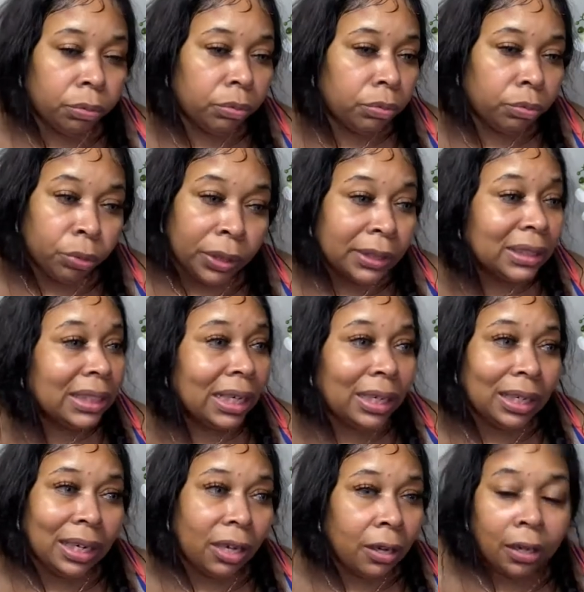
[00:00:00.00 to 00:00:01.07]
resell
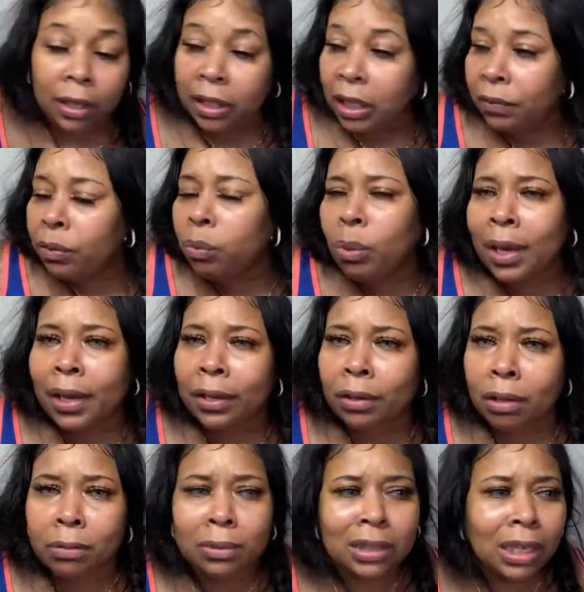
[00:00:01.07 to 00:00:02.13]
it, hell, or give it away, you
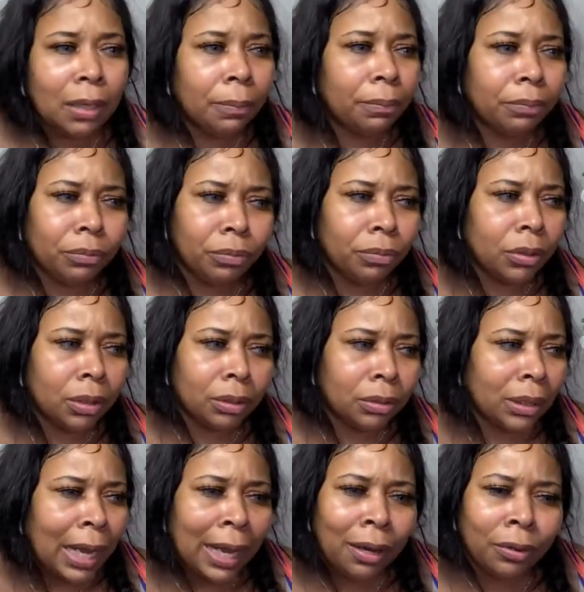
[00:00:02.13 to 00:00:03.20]
know what I'm saying?
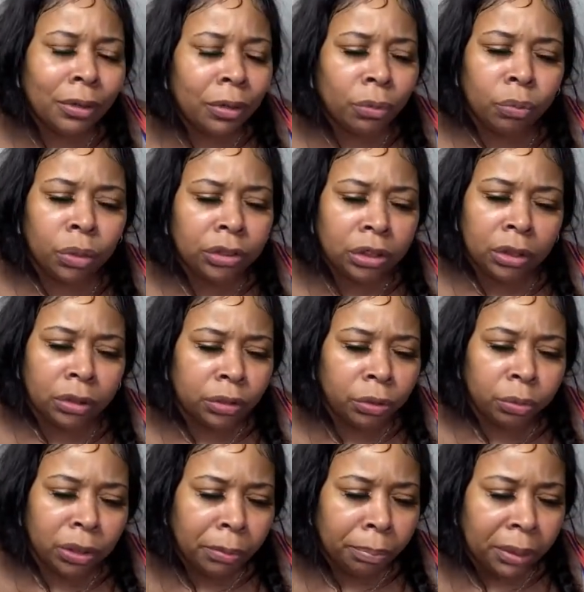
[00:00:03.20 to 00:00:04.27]
I don't know what you're going to do
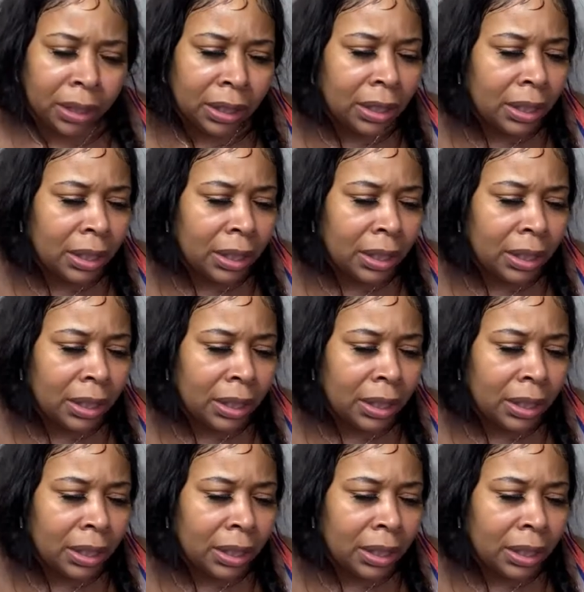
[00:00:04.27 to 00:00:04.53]
with it, but